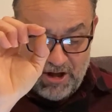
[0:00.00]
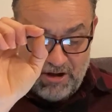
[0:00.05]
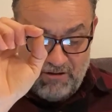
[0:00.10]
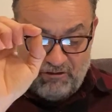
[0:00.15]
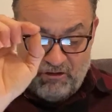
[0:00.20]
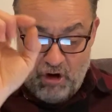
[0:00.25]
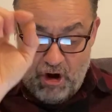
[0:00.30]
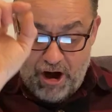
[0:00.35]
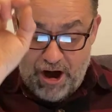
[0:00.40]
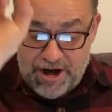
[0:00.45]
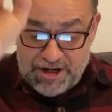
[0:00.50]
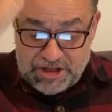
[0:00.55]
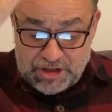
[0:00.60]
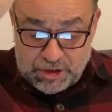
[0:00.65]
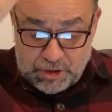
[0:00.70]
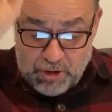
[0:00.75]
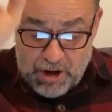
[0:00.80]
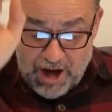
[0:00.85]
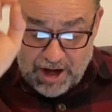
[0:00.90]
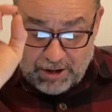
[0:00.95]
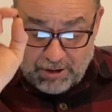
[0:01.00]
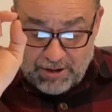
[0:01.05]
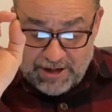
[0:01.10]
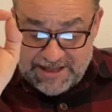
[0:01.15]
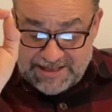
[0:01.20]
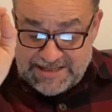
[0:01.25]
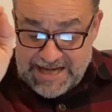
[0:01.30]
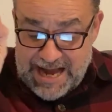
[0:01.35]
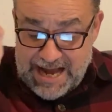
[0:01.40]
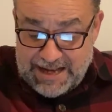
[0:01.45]
For our struggle
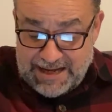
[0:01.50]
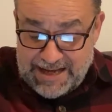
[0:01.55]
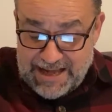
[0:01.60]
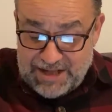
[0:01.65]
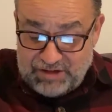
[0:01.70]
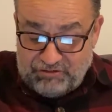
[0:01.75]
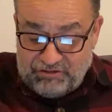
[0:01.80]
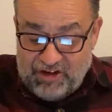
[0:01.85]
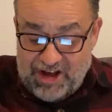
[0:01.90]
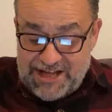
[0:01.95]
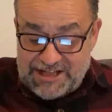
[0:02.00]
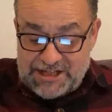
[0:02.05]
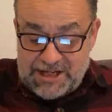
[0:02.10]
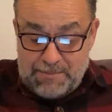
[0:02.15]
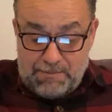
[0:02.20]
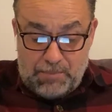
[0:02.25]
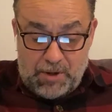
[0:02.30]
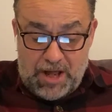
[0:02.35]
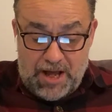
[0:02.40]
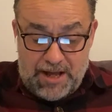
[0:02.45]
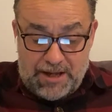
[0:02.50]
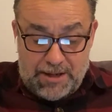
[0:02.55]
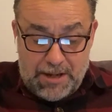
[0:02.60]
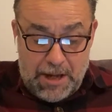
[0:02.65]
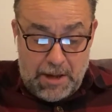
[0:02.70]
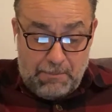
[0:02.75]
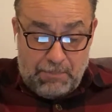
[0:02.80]
is not against flesh and blood,